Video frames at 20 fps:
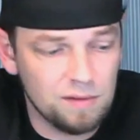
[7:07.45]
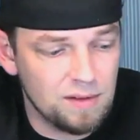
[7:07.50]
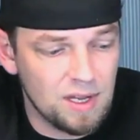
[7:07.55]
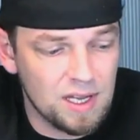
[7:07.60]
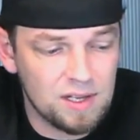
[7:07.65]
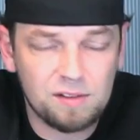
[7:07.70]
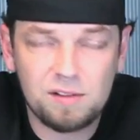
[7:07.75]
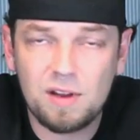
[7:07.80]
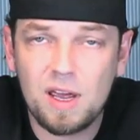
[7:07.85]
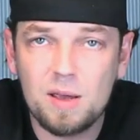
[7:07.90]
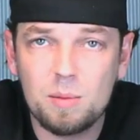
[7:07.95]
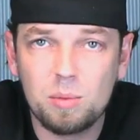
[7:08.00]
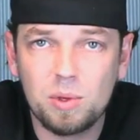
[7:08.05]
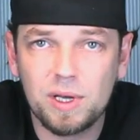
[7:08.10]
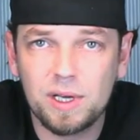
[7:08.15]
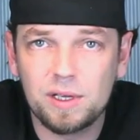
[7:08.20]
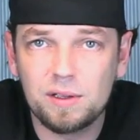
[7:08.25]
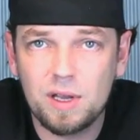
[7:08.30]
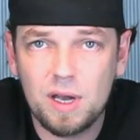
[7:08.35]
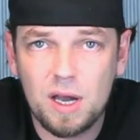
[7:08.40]

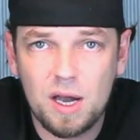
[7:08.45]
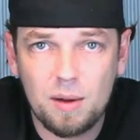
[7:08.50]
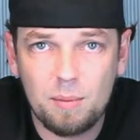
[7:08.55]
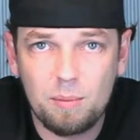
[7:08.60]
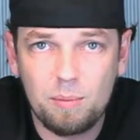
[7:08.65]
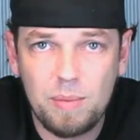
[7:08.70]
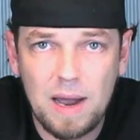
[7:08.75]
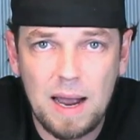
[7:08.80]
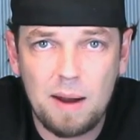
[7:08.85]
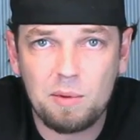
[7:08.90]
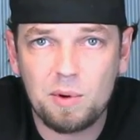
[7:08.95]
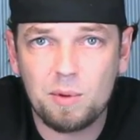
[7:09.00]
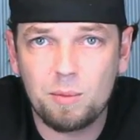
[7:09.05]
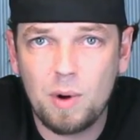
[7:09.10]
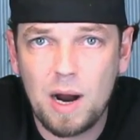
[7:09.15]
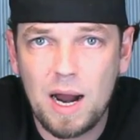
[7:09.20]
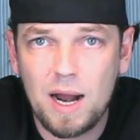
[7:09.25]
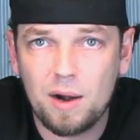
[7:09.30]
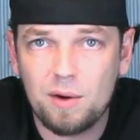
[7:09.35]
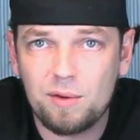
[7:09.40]
disabling the power
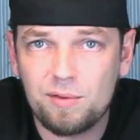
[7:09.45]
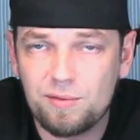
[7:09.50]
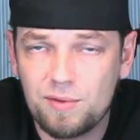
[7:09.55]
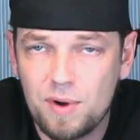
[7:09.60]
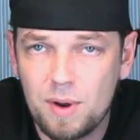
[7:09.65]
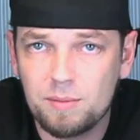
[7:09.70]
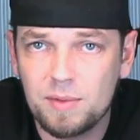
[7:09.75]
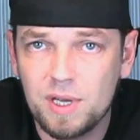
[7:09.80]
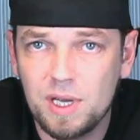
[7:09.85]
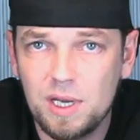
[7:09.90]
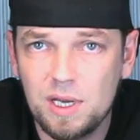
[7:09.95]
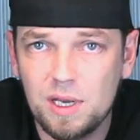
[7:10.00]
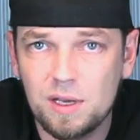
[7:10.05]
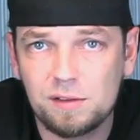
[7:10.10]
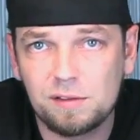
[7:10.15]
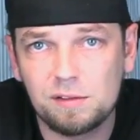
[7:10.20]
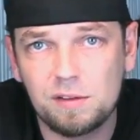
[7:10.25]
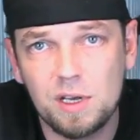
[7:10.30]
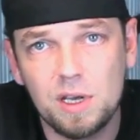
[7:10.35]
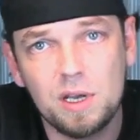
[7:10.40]
wire from the
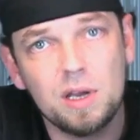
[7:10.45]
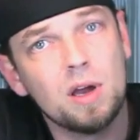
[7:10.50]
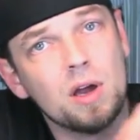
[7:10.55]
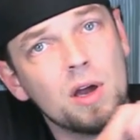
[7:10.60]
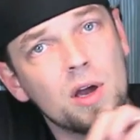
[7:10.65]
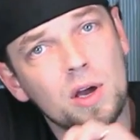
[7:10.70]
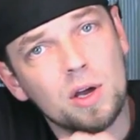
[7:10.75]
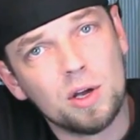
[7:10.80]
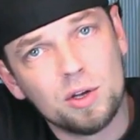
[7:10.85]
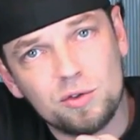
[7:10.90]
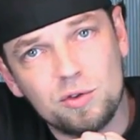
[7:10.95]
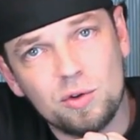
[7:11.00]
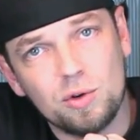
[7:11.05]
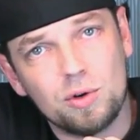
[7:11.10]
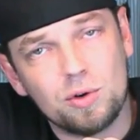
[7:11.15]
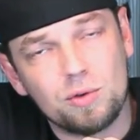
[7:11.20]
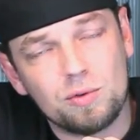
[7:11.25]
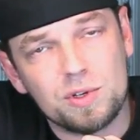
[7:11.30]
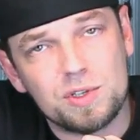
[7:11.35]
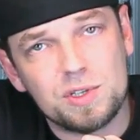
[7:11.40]
ESC to
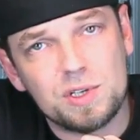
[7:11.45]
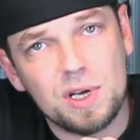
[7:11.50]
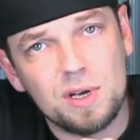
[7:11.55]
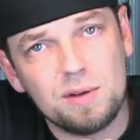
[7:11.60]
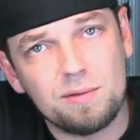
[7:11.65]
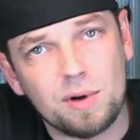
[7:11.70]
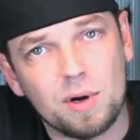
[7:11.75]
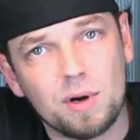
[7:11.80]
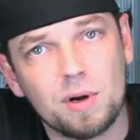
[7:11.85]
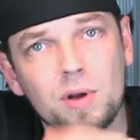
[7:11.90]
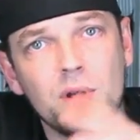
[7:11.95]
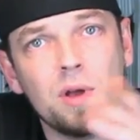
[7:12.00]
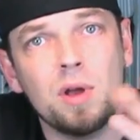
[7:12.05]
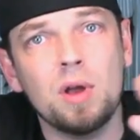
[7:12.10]
the receiver.